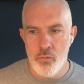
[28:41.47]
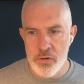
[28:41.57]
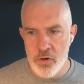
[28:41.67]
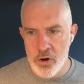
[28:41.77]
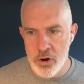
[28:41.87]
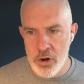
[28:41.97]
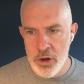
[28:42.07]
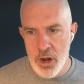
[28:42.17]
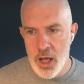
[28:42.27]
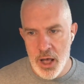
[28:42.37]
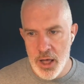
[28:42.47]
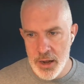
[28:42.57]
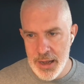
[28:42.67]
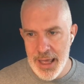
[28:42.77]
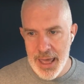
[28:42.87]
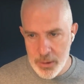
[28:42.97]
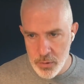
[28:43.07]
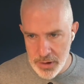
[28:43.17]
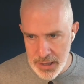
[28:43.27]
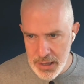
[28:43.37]
return on
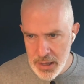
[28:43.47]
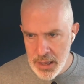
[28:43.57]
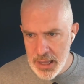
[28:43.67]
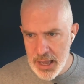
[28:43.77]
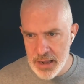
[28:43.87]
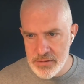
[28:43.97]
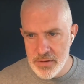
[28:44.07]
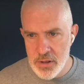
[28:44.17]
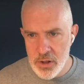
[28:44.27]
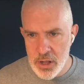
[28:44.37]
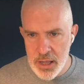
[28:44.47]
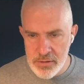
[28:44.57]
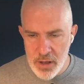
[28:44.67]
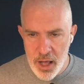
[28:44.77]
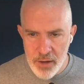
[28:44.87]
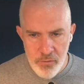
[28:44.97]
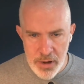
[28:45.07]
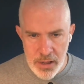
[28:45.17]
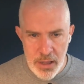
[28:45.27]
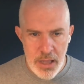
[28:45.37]
equity, it's
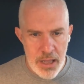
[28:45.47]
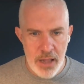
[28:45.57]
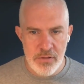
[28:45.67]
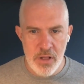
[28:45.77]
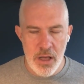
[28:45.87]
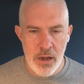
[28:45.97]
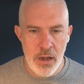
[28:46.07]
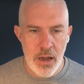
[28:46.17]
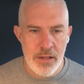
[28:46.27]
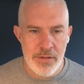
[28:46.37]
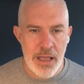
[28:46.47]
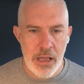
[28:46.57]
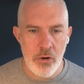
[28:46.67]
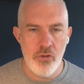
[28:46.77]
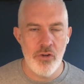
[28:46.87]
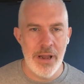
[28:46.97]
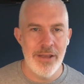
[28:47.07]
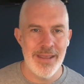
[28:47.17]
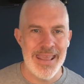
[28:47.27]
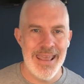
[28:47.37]
hovering, it's like an
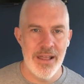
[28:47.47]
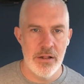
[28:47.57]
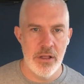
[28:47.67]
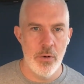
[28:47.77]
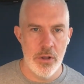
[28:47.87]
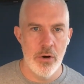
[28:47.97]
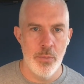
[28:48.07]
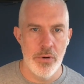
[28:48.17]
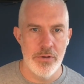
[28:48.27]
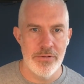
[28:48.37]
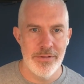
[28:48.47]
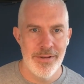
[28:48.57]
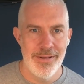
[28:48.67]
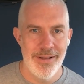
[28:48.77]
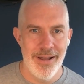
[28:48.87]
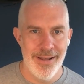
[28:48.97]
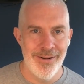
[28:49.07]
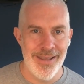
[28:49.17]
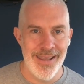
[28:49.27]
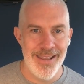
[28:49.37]
undulating hill going upwards.
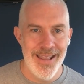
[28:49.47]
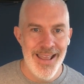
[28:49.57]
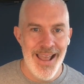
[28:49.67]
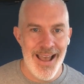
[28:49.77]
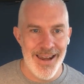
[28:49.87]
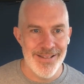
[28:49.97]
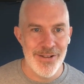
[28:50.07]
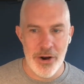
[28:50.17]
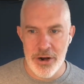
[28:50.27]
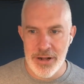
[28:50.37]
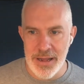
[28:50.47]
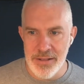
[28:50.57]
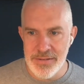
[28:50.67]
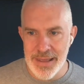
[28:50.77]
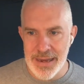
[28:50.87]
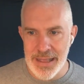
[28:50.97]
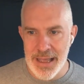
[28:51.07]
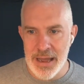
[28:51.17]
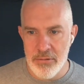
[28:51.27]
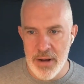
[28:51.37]
Okay, yeah. And it's currently sitting
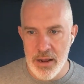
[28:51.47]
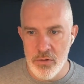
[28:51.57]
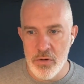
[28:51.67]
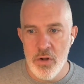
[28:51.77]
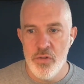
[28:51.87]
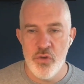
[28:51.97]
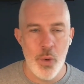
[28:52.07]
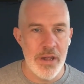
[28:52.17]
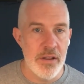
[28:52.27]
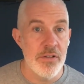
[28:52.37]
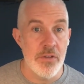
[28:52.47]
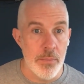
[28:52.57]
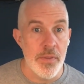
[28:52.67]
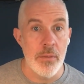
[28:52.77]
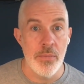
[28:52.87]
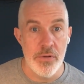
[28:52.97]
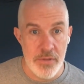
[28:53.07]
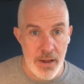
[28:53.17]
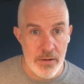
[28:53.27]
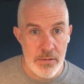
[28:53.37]
at around 20 something
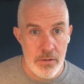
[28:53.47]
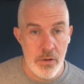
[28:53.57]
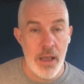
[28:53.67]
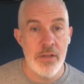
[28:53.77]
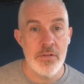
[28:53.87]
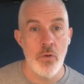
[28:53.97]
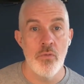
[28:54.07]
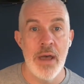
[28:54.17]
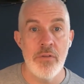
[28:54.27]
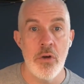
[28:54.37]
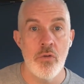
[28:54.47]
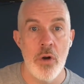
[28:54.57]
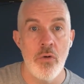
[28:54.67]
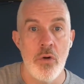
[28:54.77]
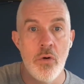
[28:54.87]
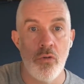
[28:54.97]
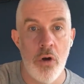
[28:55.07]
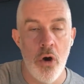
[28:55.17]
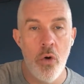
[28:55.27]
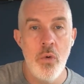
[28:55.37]
percent. Okay, so revenue
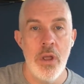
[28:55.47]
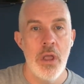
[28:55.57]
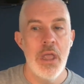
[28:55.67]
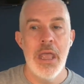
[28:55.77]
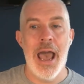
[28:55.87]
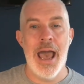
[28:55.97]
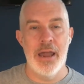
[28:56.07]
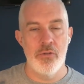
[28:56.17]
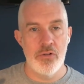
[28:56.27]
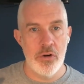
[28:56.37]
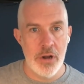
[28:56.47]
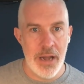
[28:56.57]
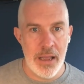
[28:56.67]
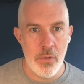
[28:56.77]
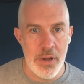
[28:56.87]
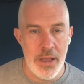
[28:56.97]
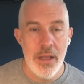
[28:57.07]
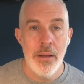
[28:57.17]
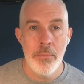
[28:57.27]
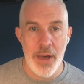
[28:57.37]
grow, and return on equity
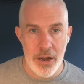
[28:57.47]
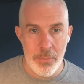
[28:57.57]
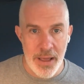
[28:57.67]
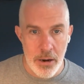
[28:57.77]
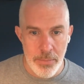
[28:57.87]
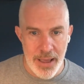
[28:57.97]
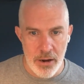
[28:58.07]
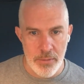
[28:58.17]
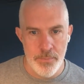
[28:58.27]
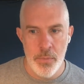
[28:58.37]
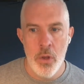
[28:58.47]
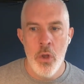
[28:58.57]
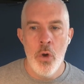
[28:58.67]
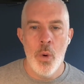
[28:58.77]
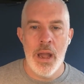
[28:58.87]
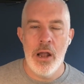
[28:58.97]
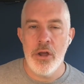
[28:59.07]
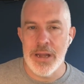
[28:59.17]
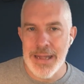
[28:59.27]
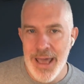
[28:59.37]
better. When I
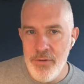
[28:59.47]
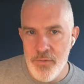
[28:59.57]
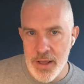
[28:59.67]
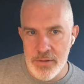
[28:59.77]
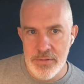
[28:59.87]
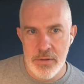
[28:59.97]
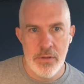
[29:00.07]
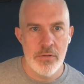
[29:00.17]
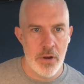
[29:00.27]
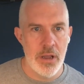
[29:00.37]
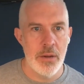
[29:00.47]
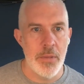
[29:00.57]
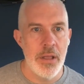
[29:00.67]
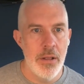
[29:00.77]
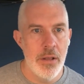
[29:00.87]
look at Netflix, sorry, hit me.